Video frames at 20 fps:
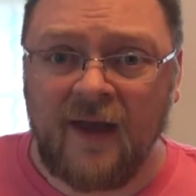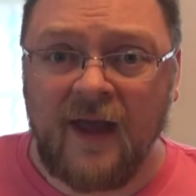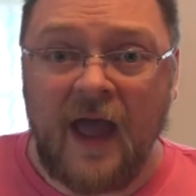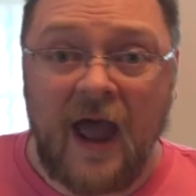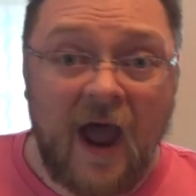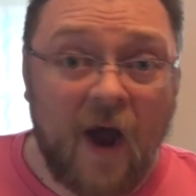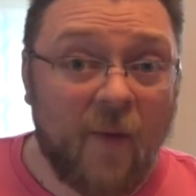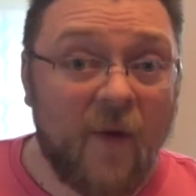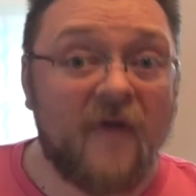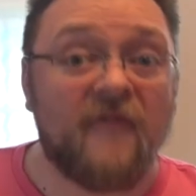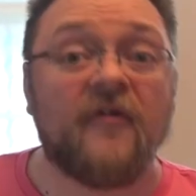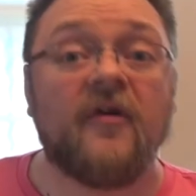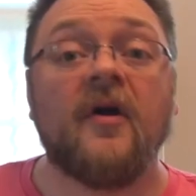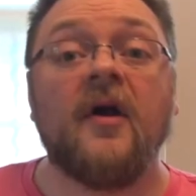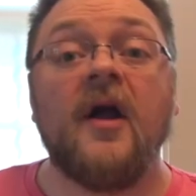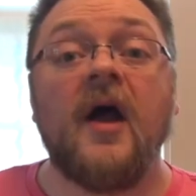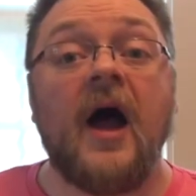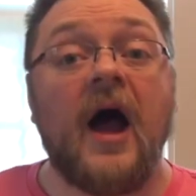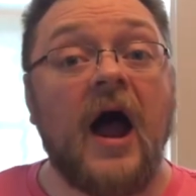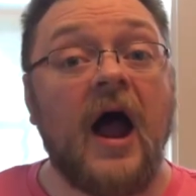
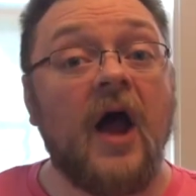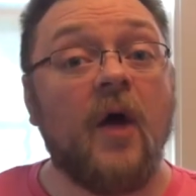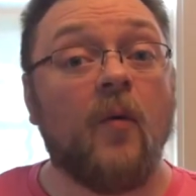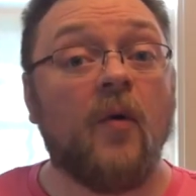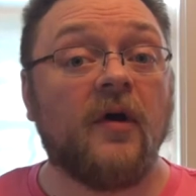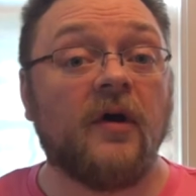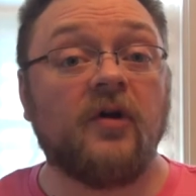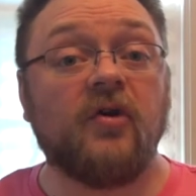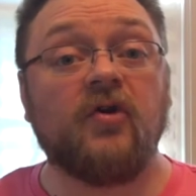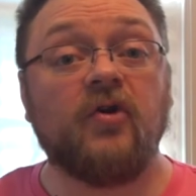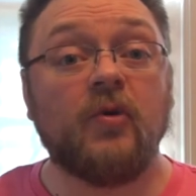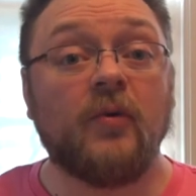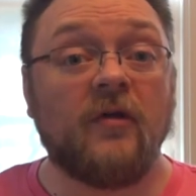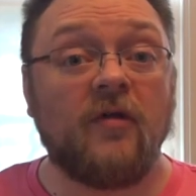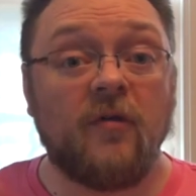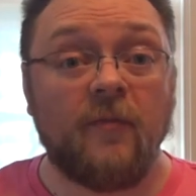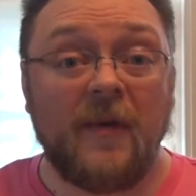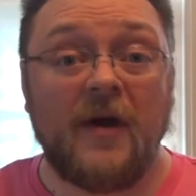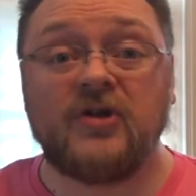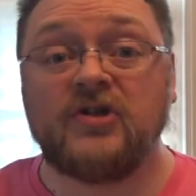However, I wanted to do a
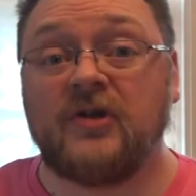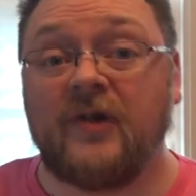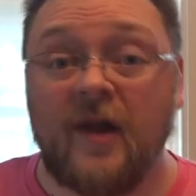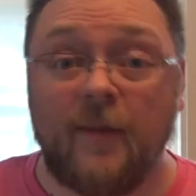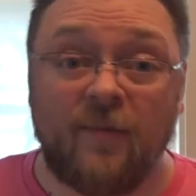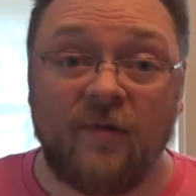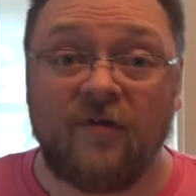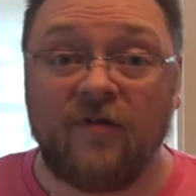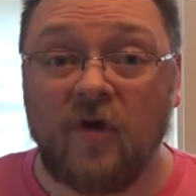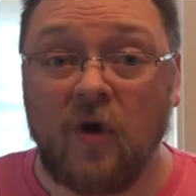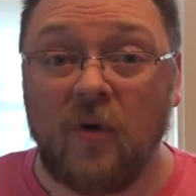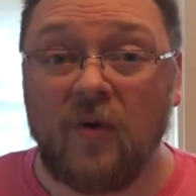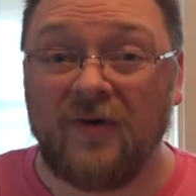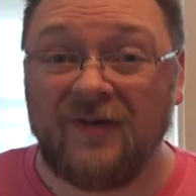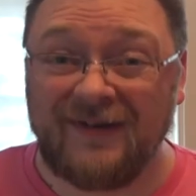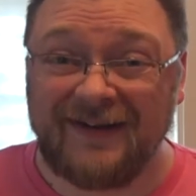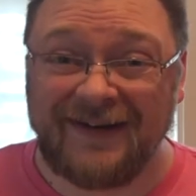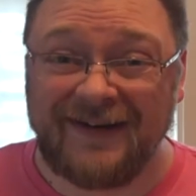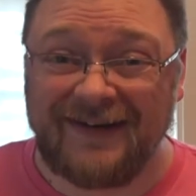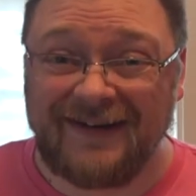special
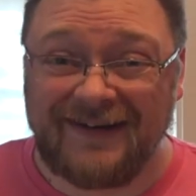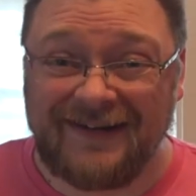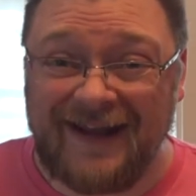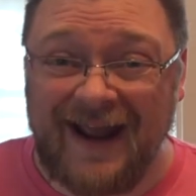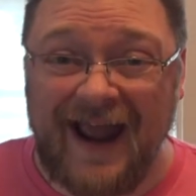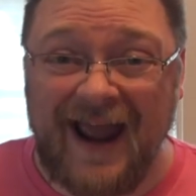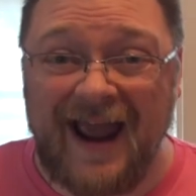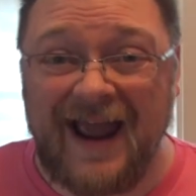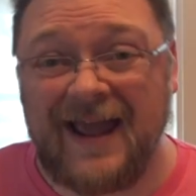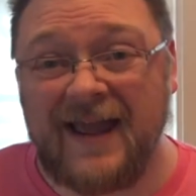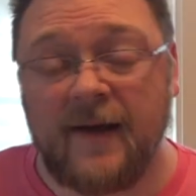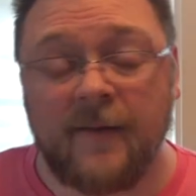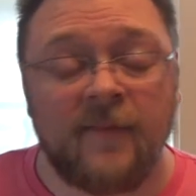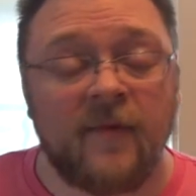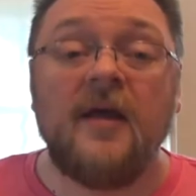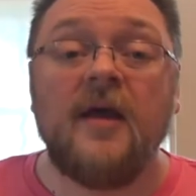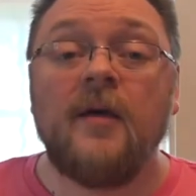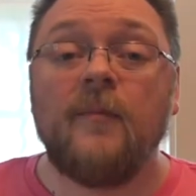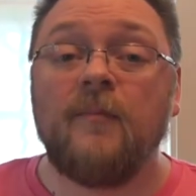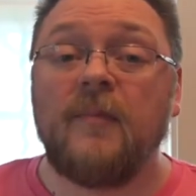episode today
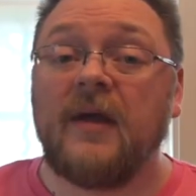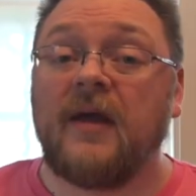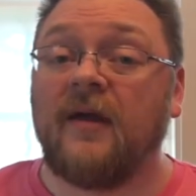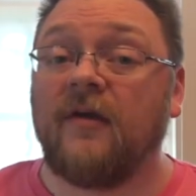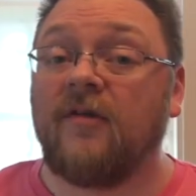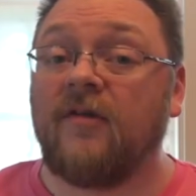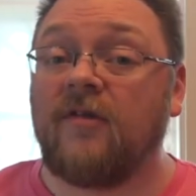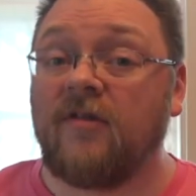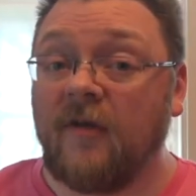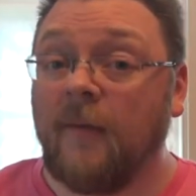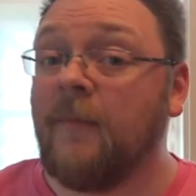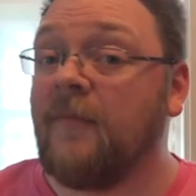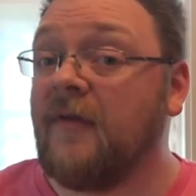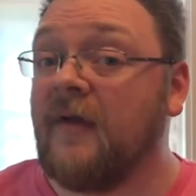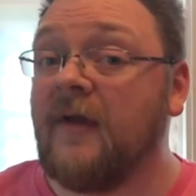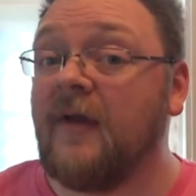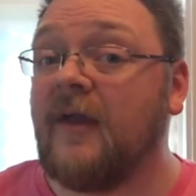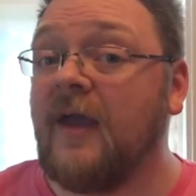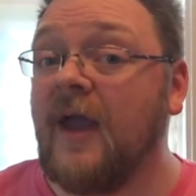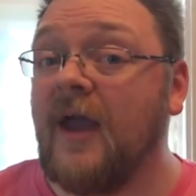because
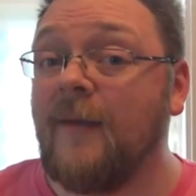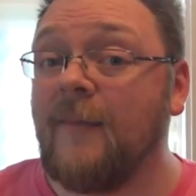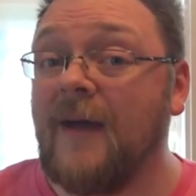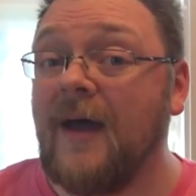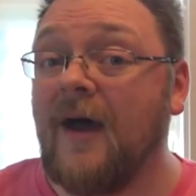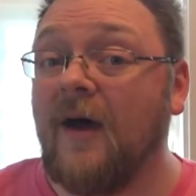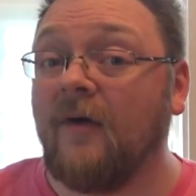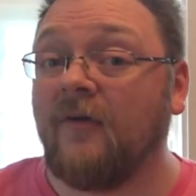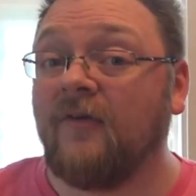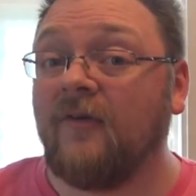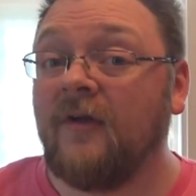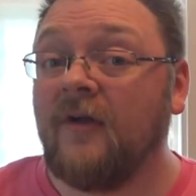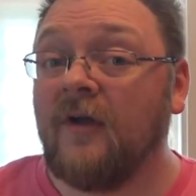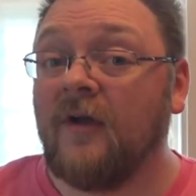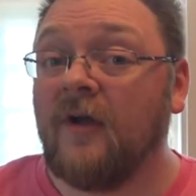something came out